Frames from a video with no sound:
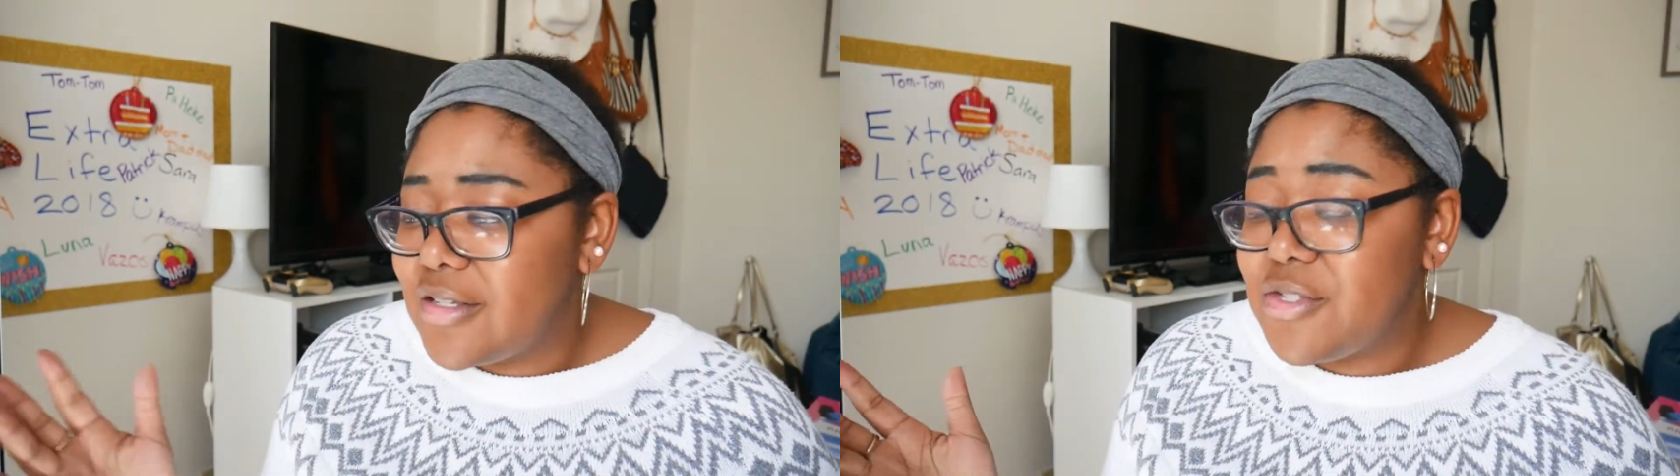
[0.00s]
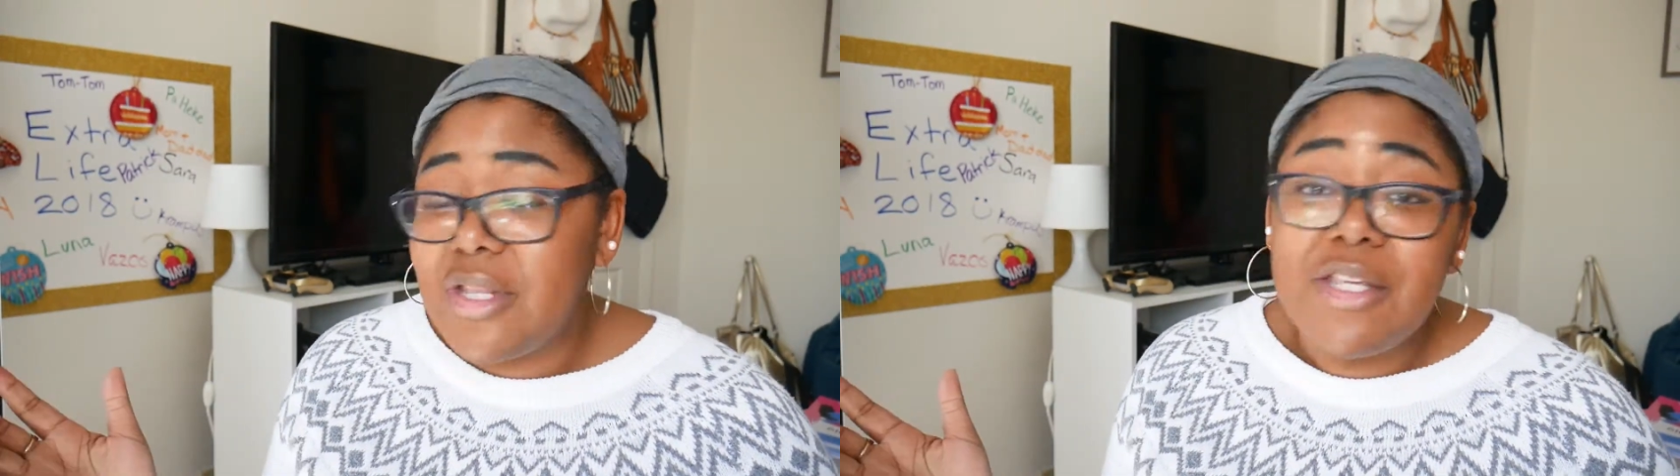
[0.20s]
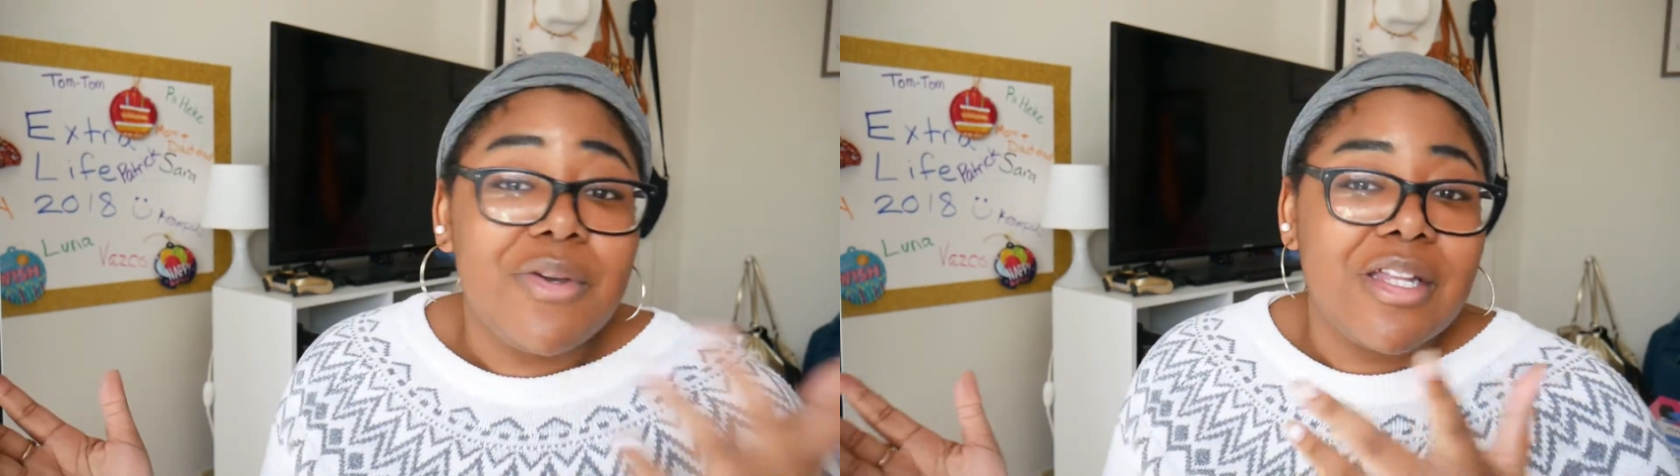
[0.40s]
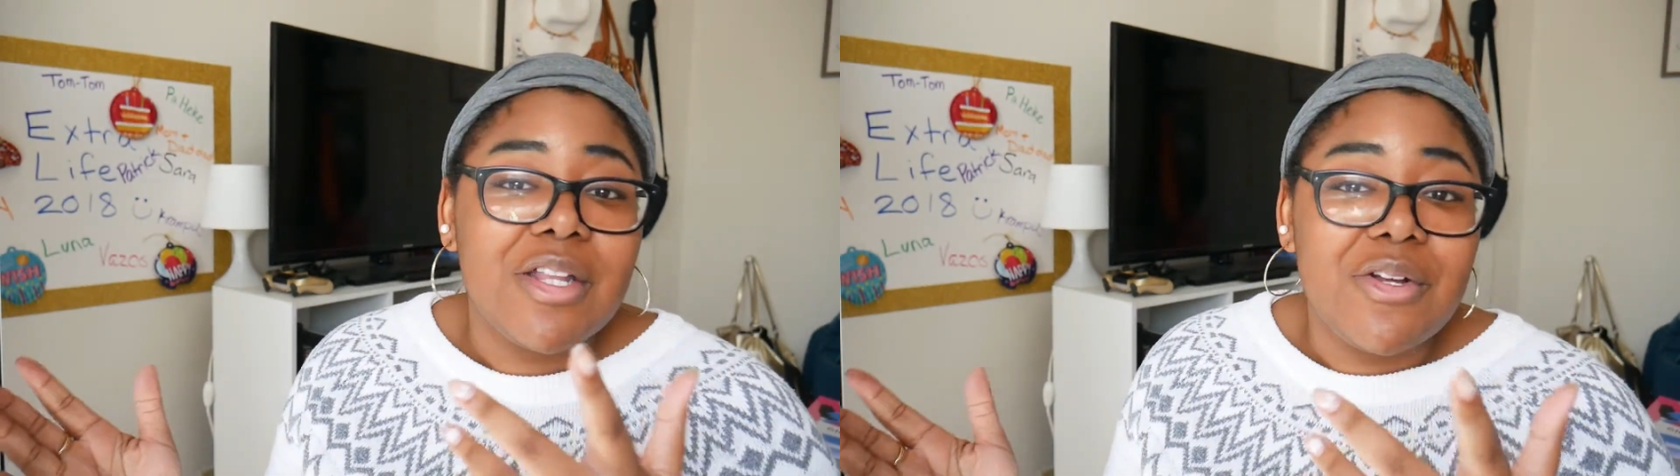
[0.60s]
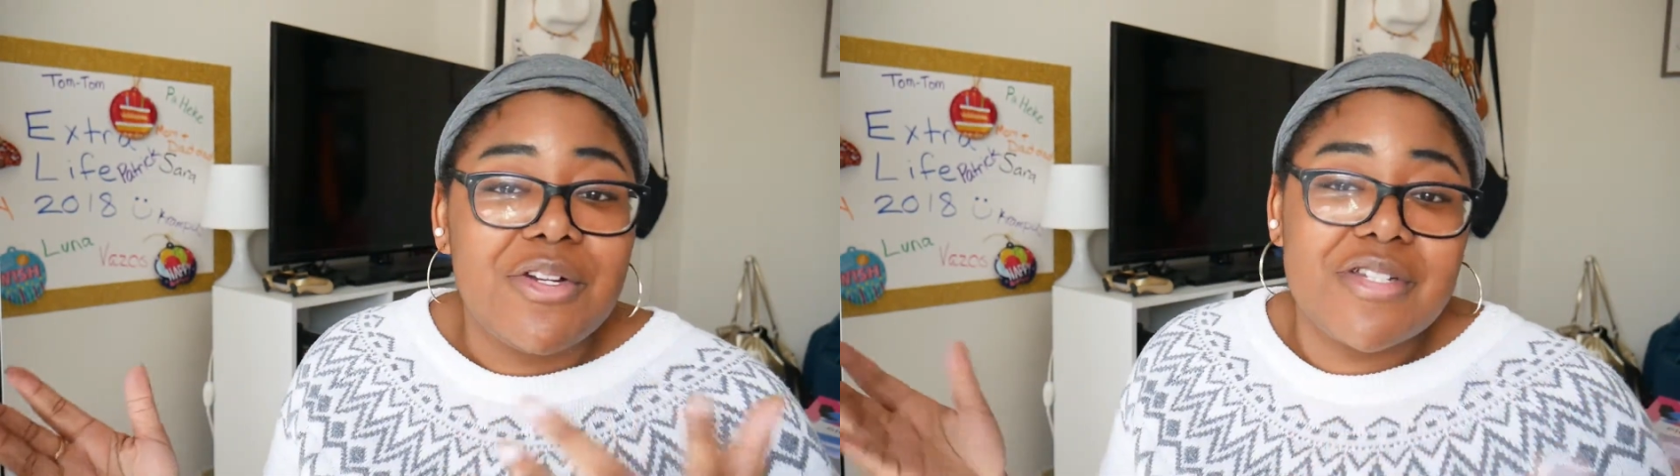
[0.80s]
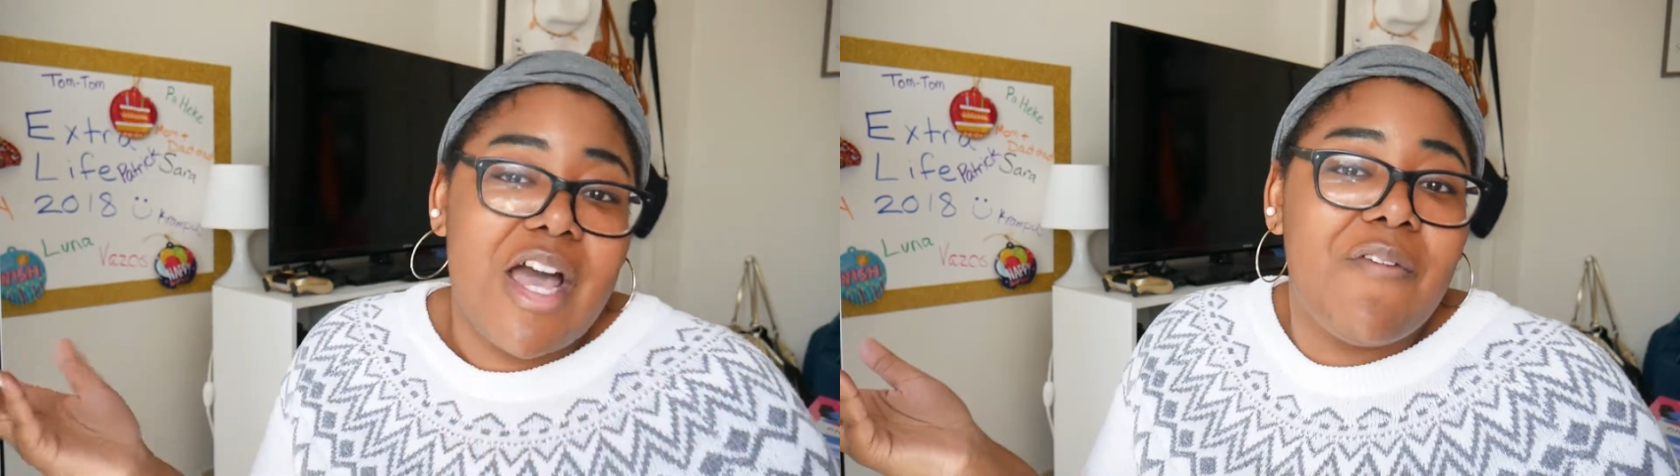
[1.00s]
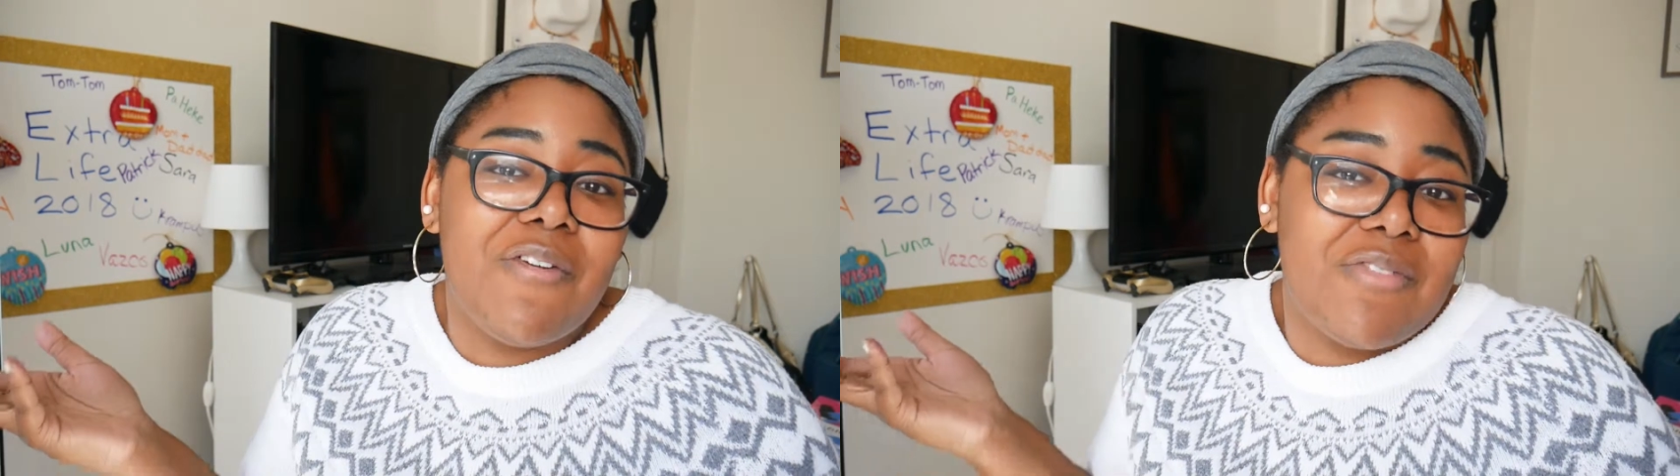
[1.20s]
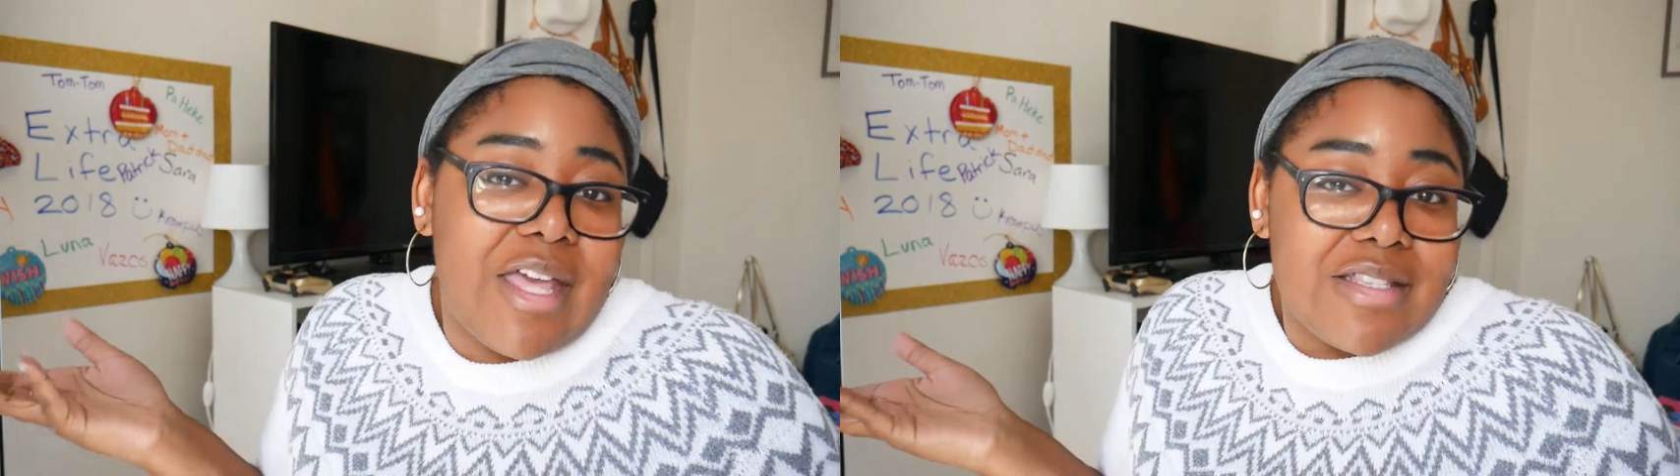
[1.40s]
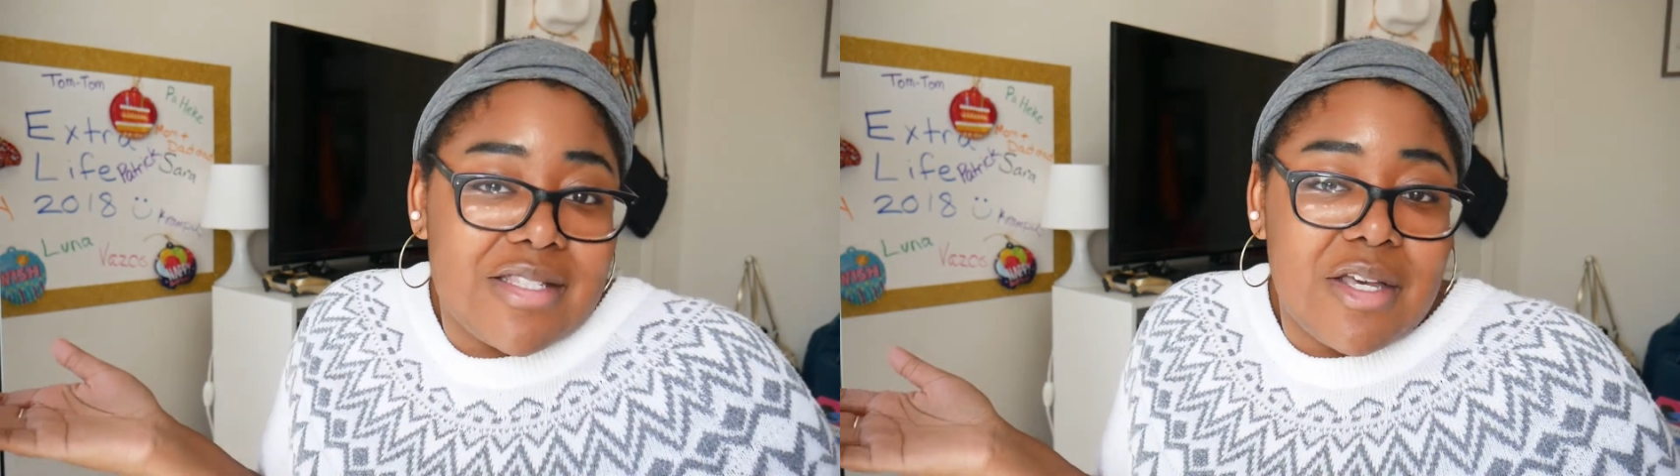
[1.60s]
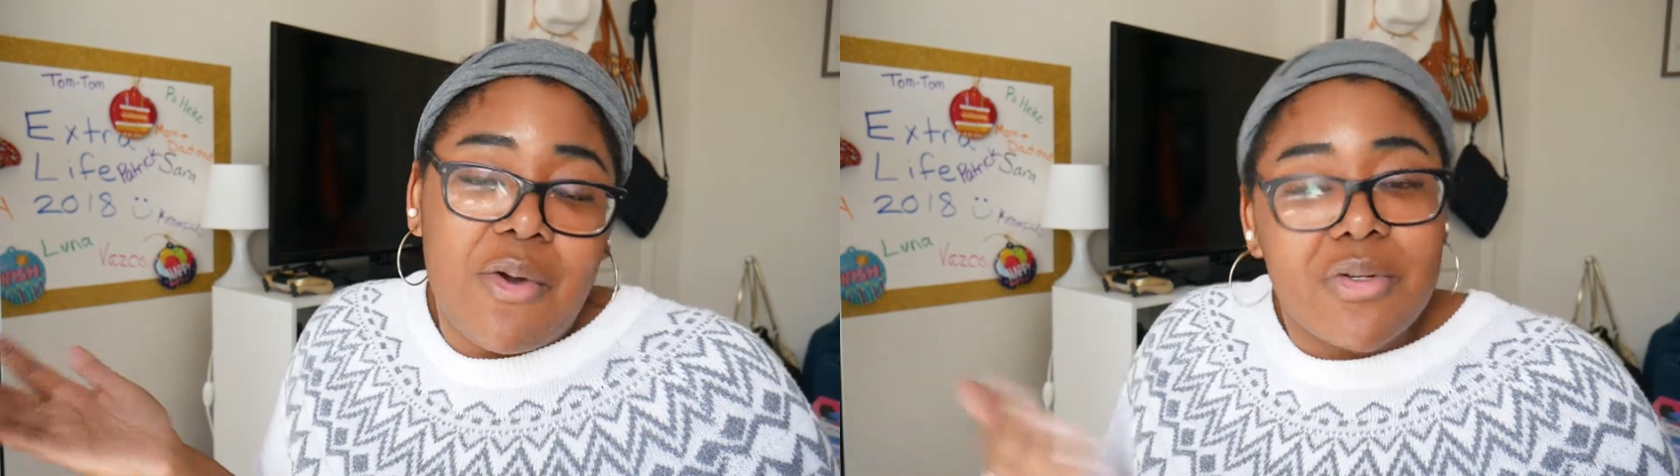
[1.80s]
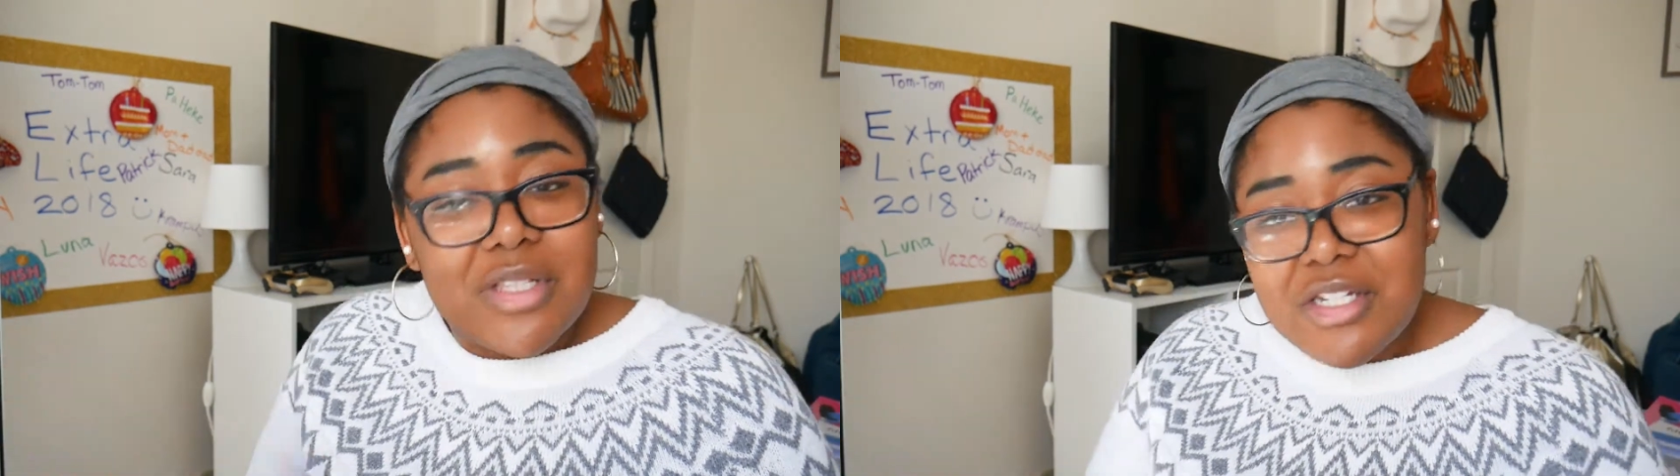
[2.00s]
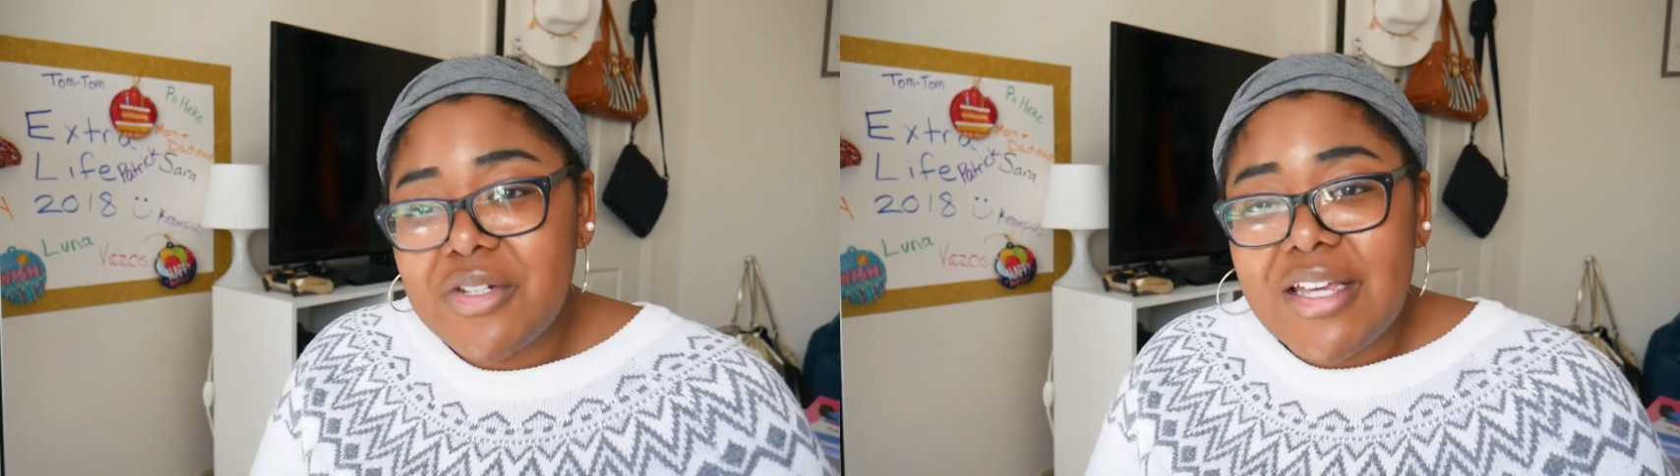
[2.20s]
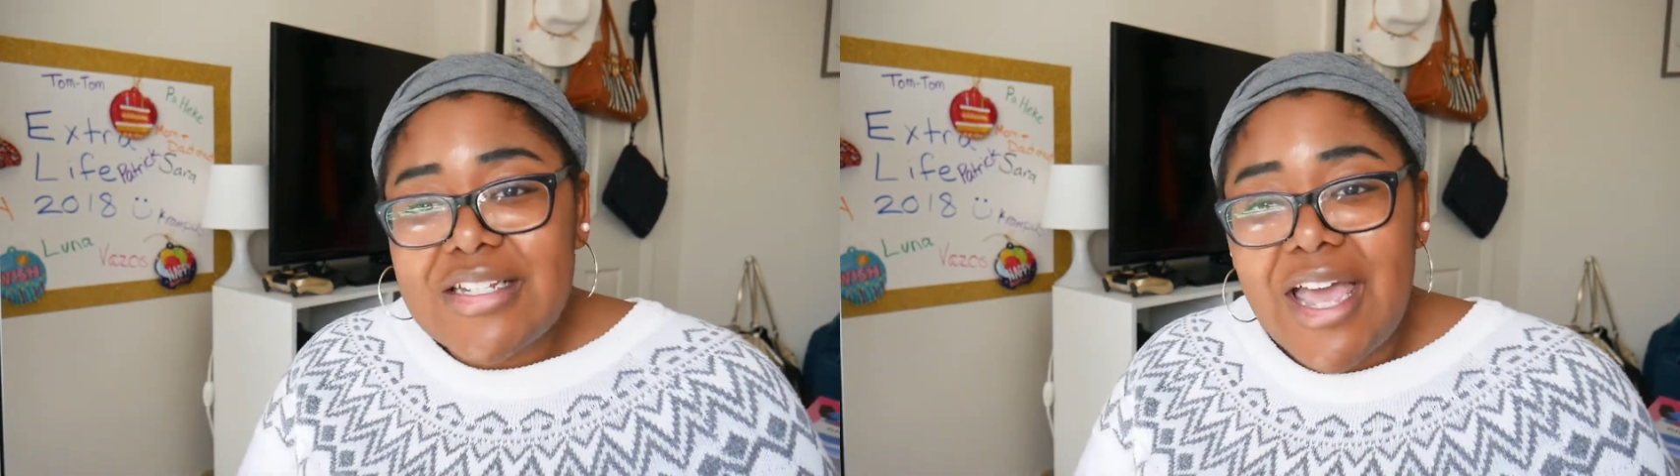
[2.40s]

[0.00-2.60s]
so that you can learn yourself if that's a goal that you'd like to